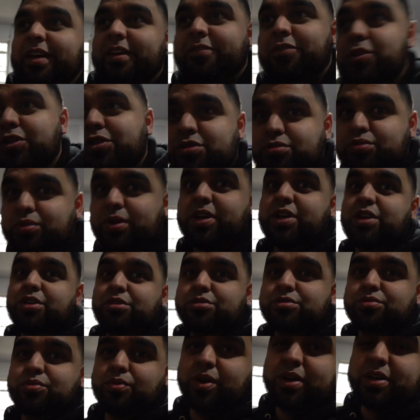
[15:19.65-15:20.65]
if you just want to
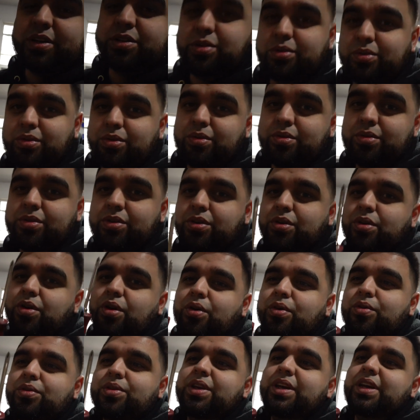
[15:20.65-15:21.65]
use one tool, you
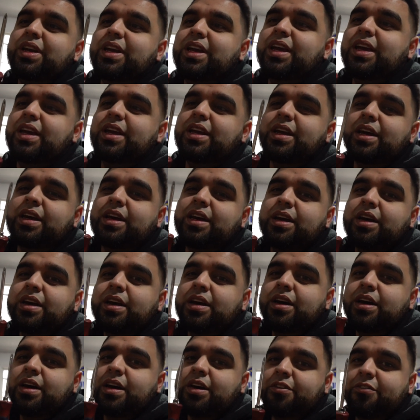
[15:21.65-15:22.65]
only need
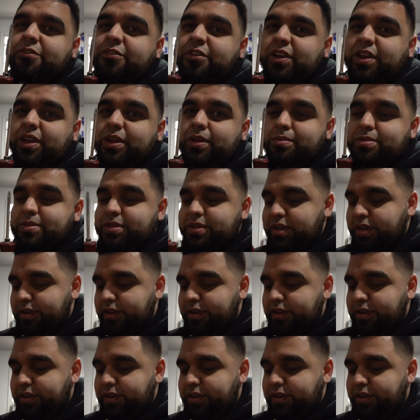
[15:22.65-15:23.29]
a Phillips.